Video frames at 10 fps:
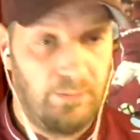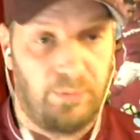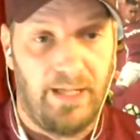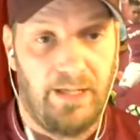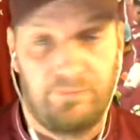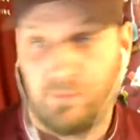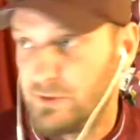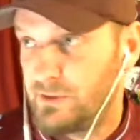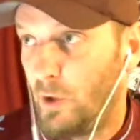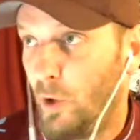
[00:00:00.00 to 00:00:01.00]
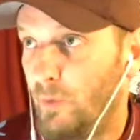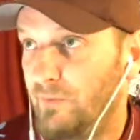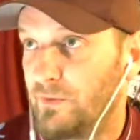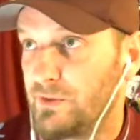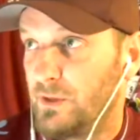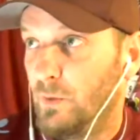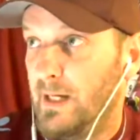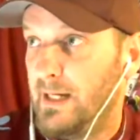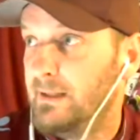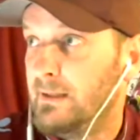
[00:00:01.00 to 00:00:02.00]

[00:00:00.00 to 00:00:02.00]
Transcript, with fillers: play first at home and first away.